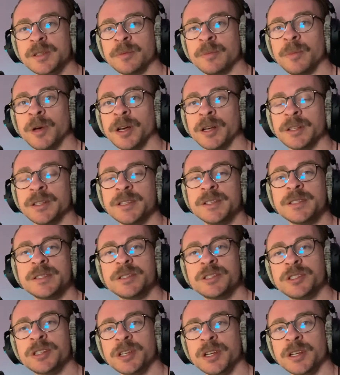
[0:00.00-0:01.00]
but it doesn't
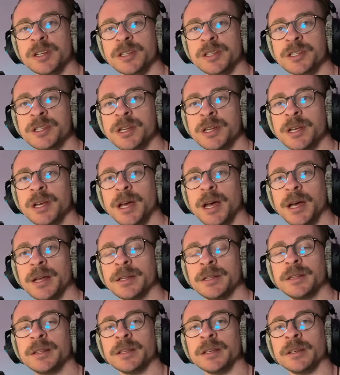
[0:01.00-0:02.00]
change
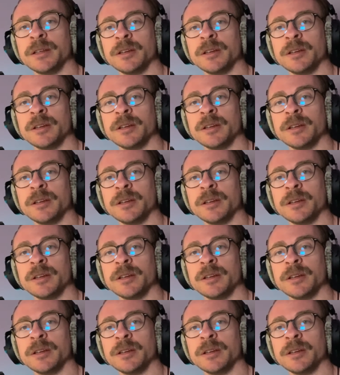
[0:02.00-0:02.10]
anything